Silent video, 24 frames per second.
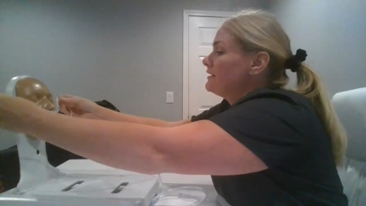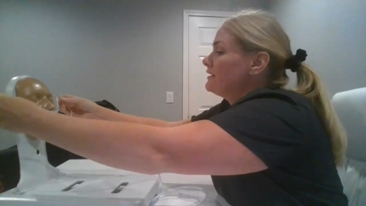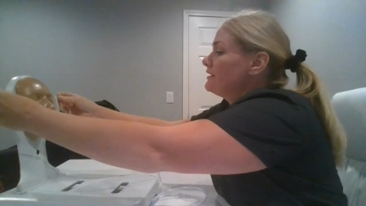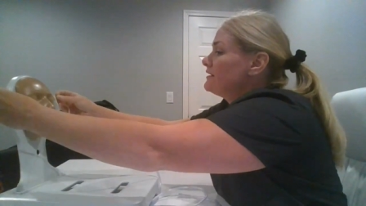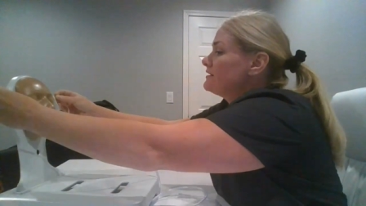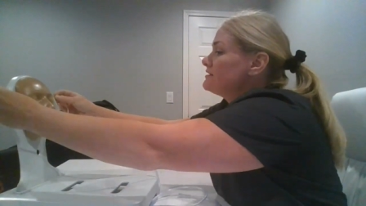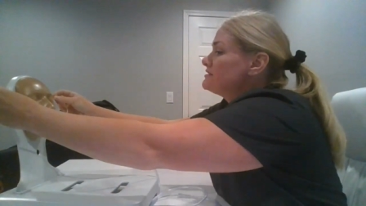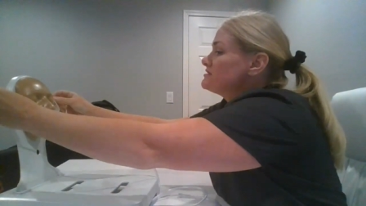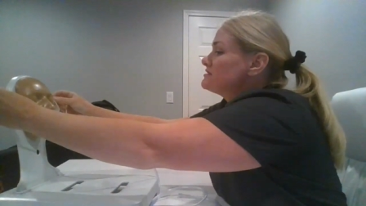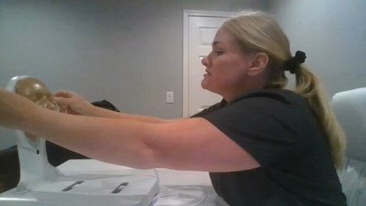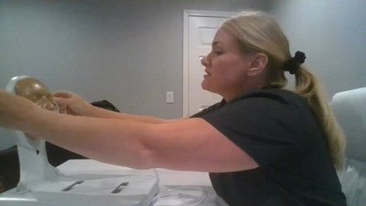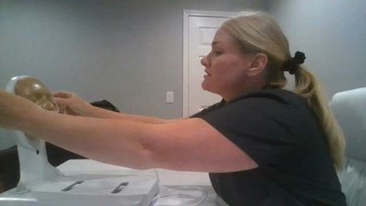And
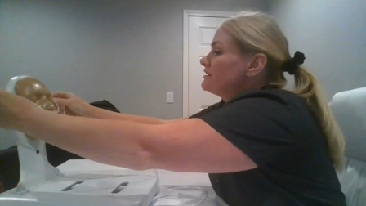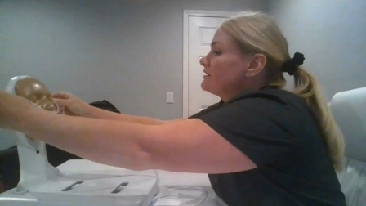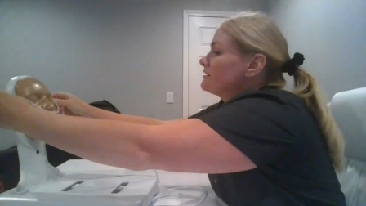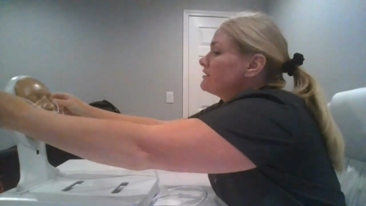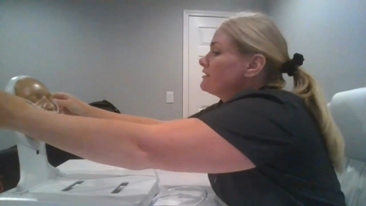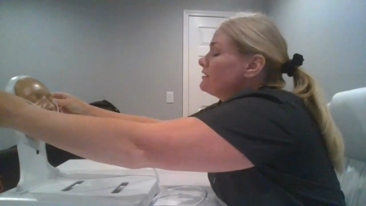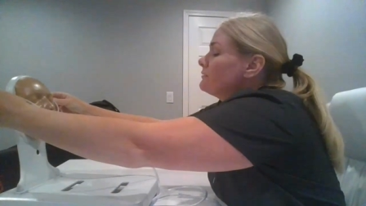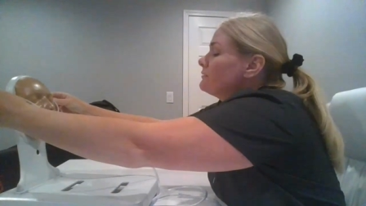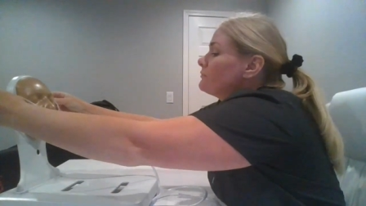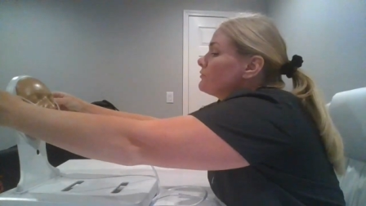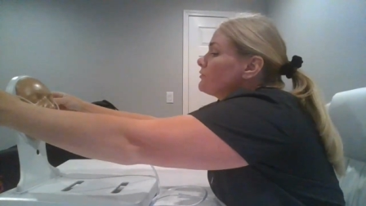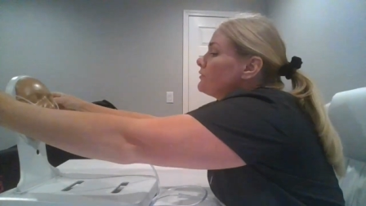it's going
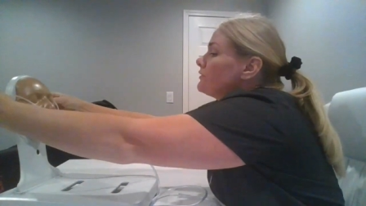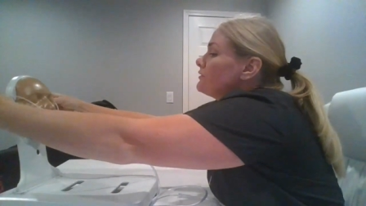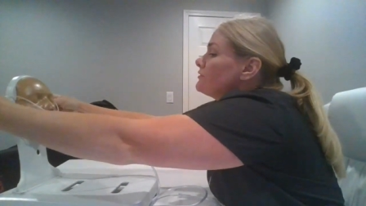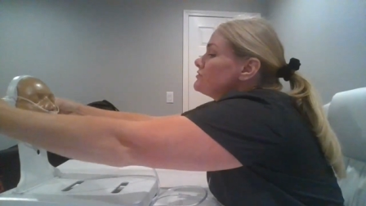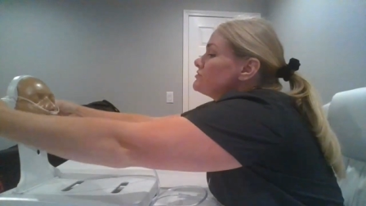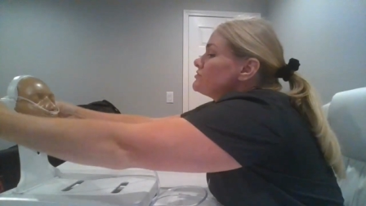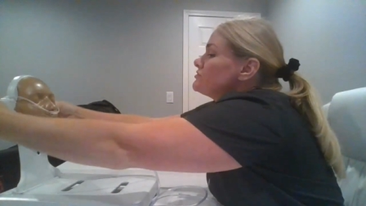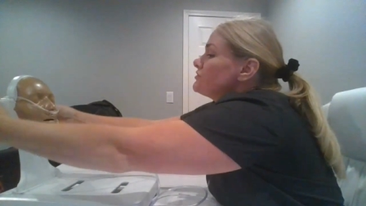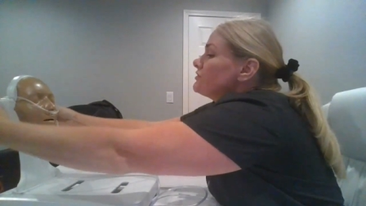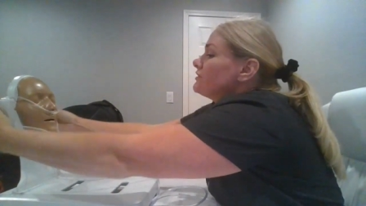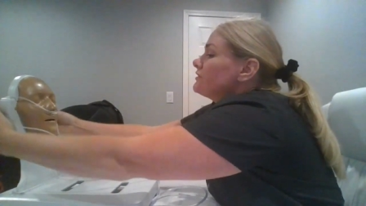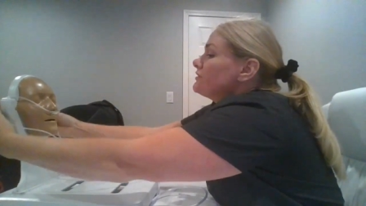to come
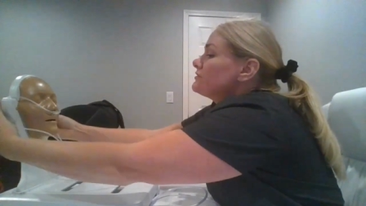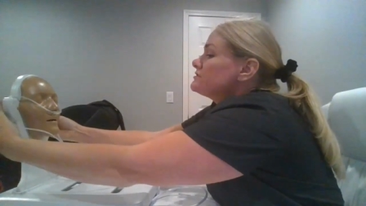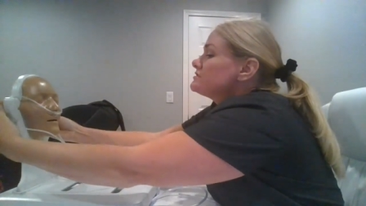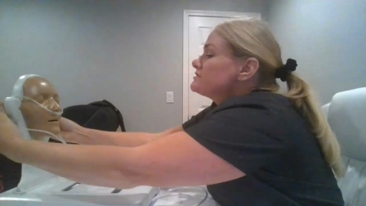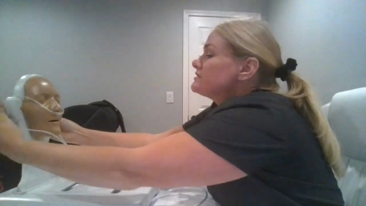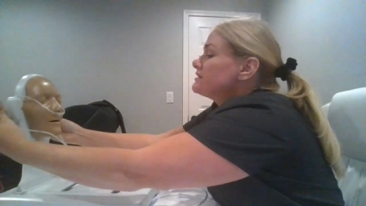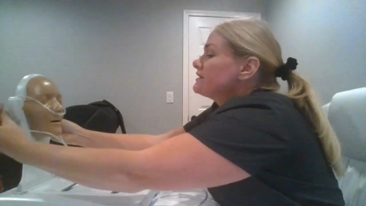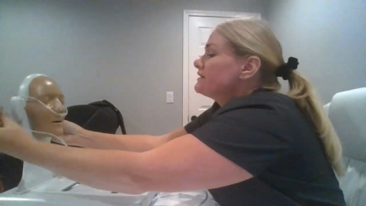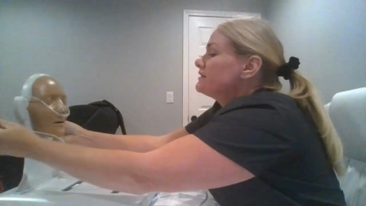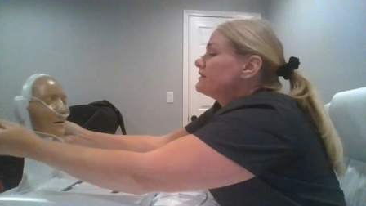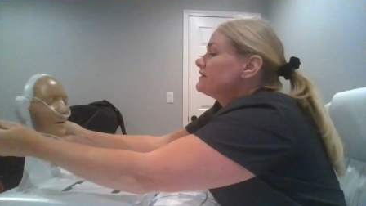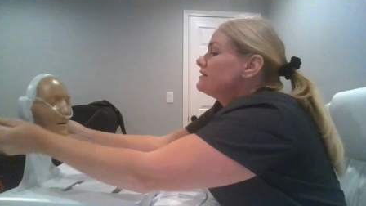around your ears
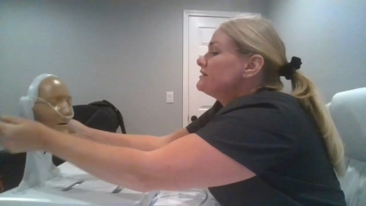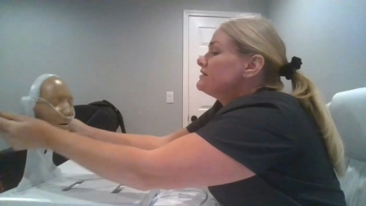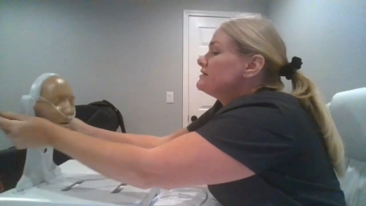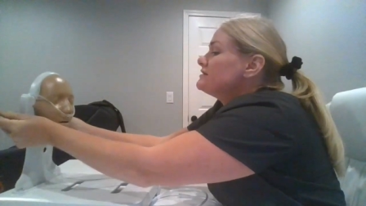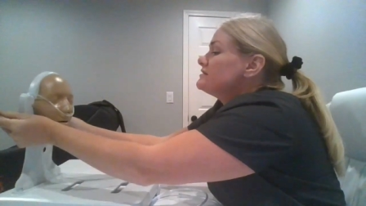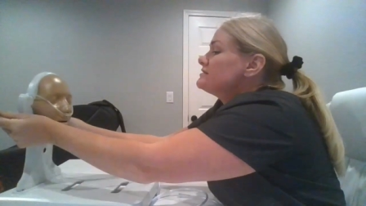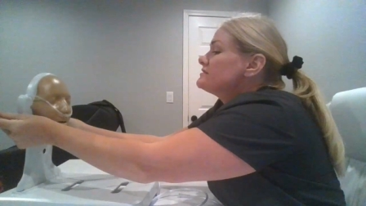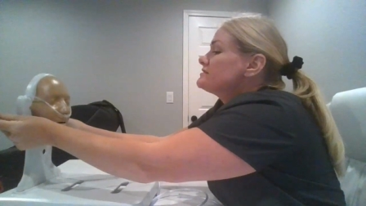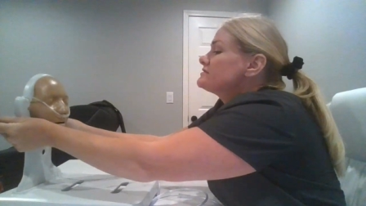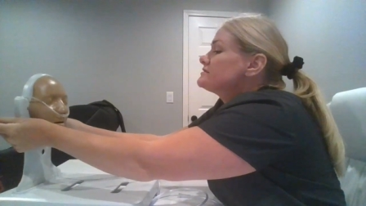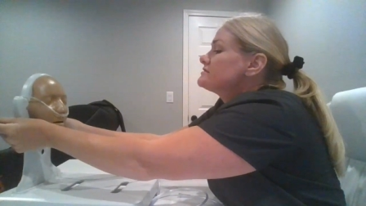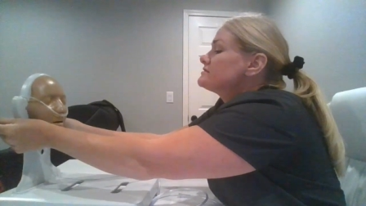like
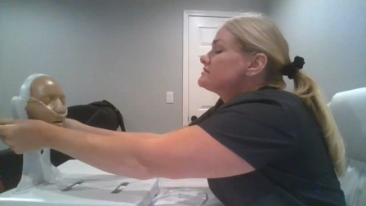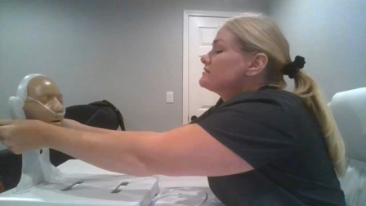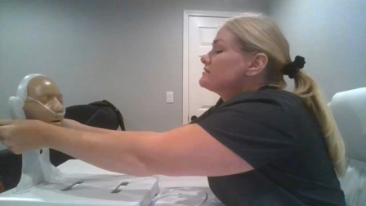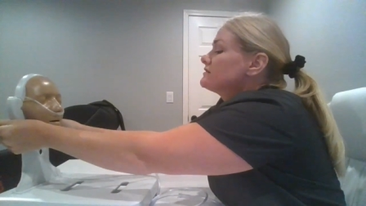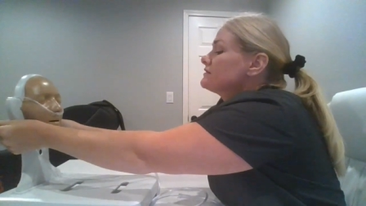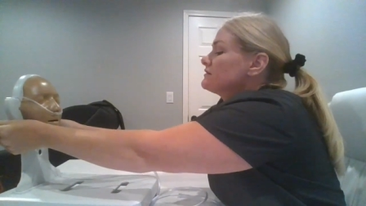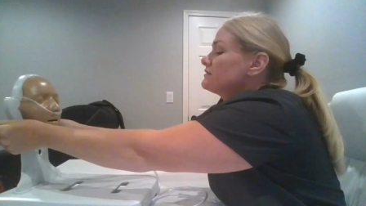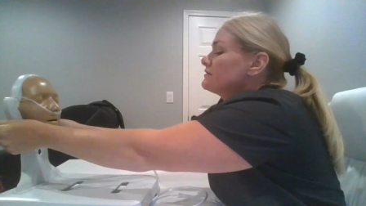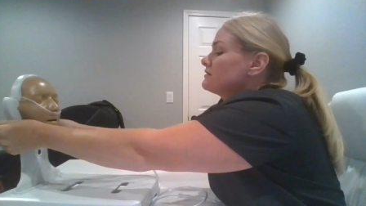this.